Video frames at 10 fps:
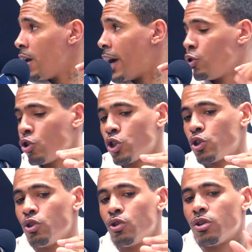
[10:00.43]
And not
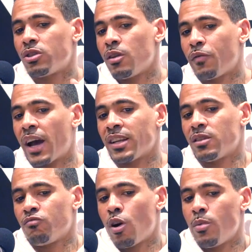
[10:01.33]
to the fact,
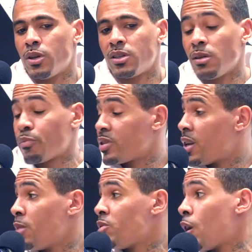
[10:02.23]
Romeo just didn't
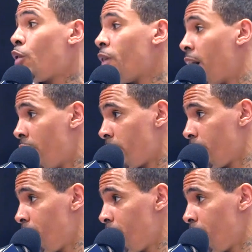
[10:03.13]
present himself like that.